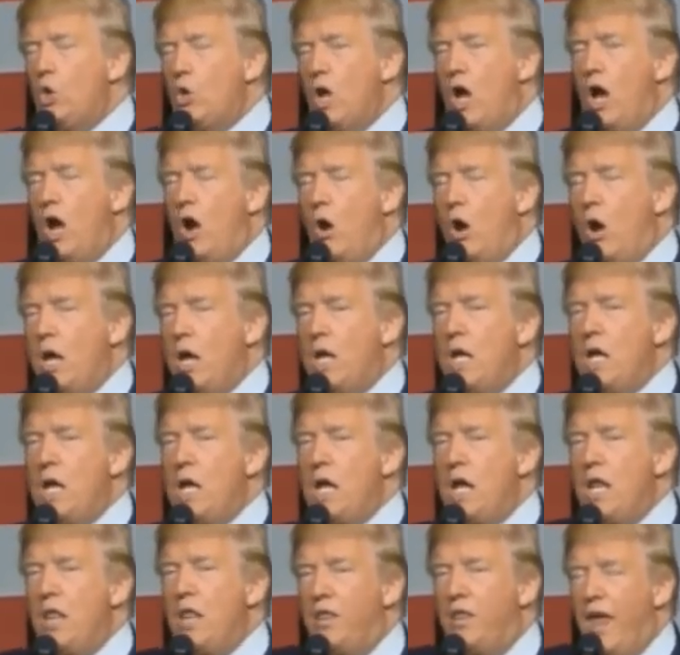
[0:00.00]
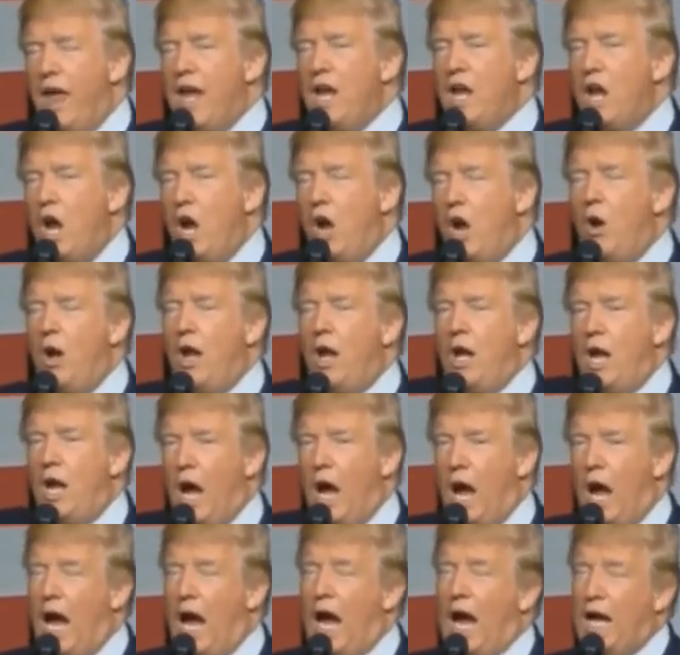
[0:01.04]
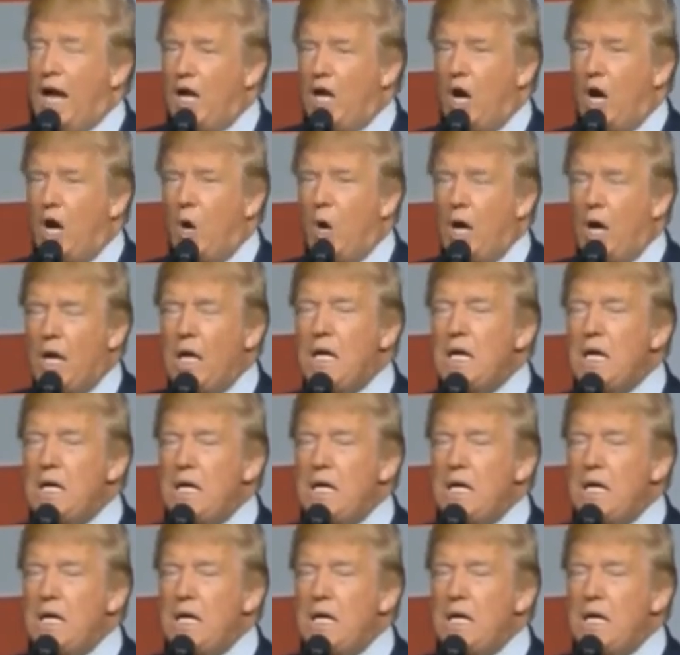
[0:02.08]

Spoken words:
know it, they know it, I know it,